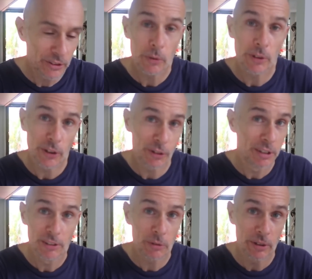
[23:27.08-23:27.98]
Too easy.
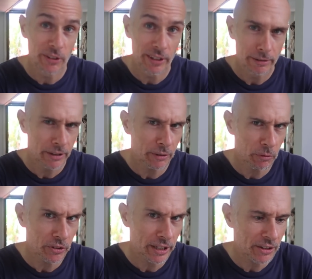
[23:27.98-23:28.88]
You think,
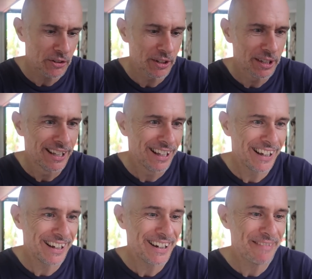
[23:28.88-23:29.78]
what's the catch?
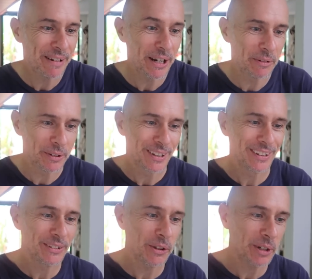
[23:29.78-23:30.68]
But anyway,
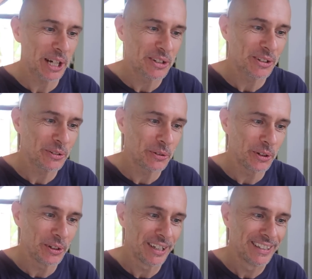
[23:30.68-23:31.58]
no catch, it's all
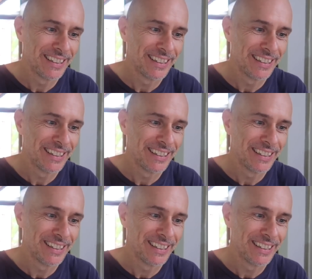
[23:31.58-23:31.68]
good.